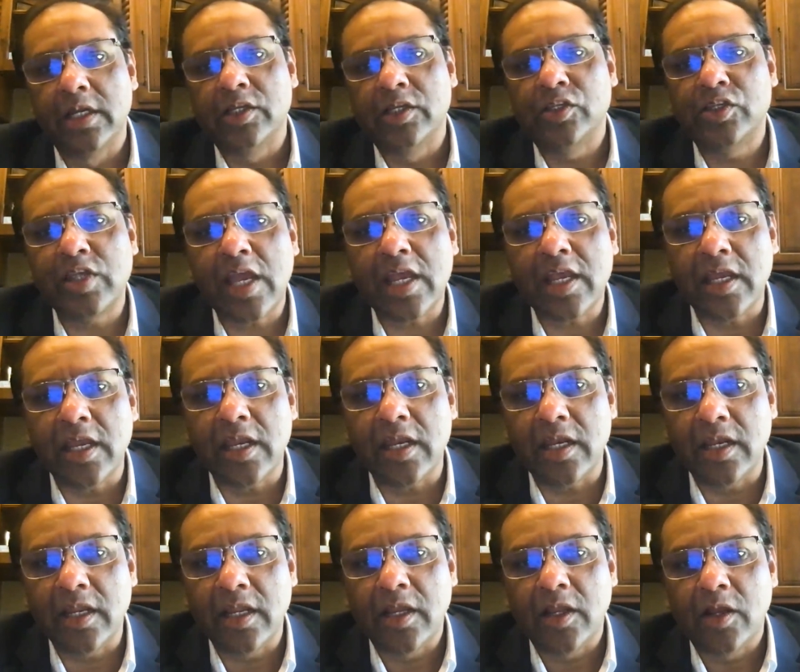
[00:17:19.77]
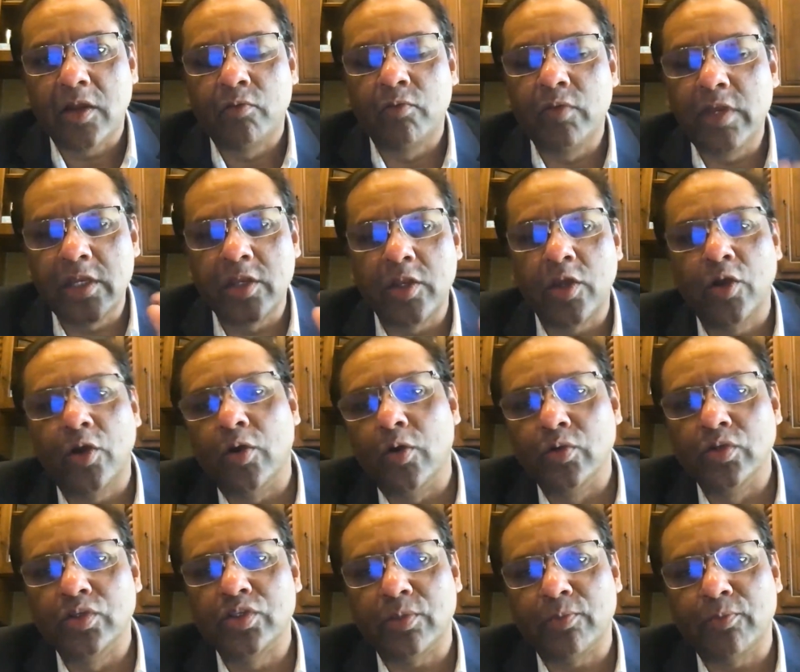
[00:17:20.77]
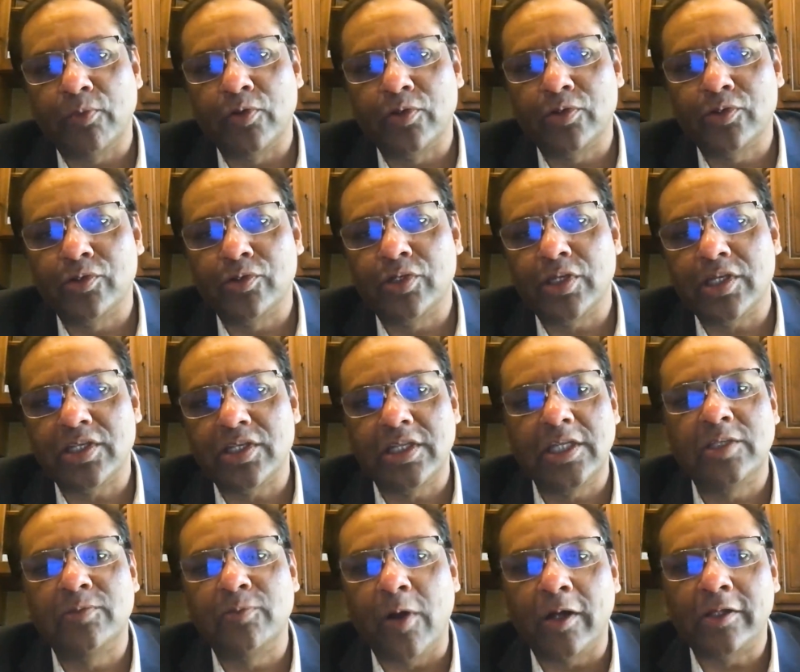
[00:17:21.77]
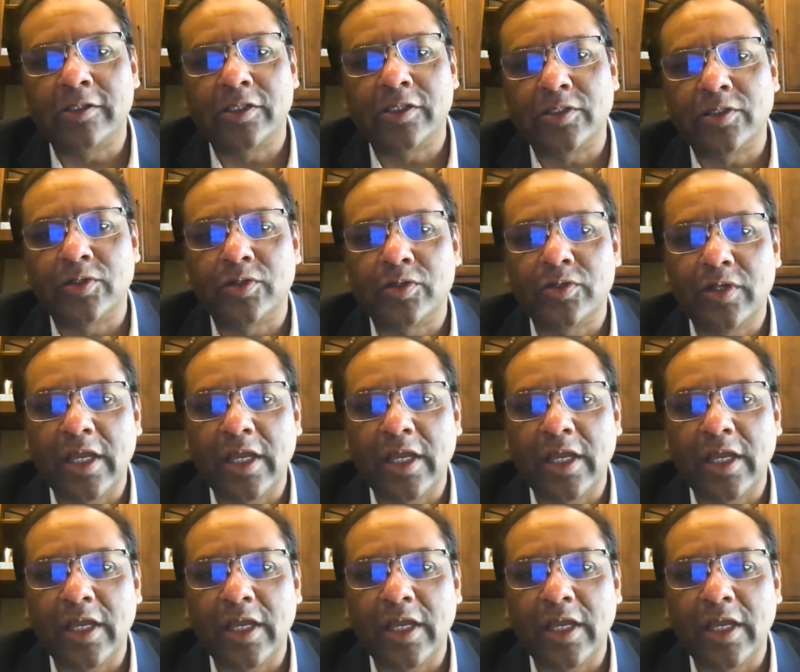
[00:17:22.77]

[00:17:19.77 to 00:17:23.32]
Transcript: Second, we know who's supposed to touch these boxes